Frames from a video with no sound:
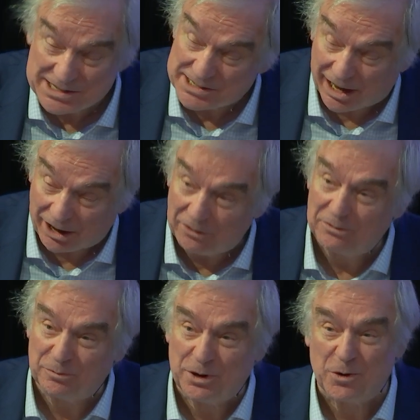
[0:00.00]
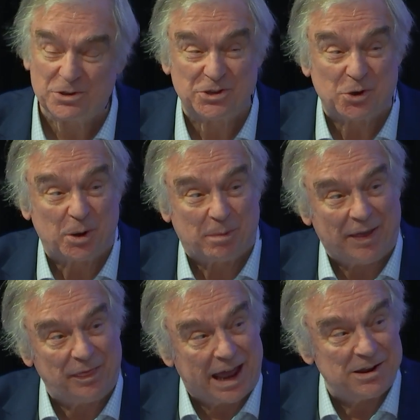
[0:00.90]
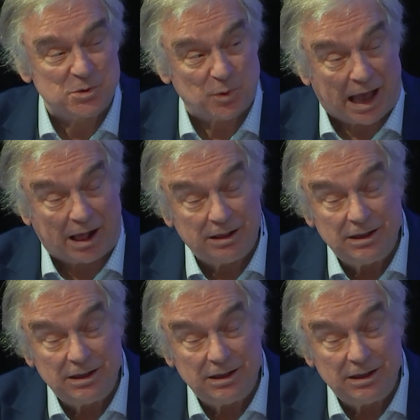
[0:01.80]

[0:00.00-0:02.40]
so we ought to talk about that as well.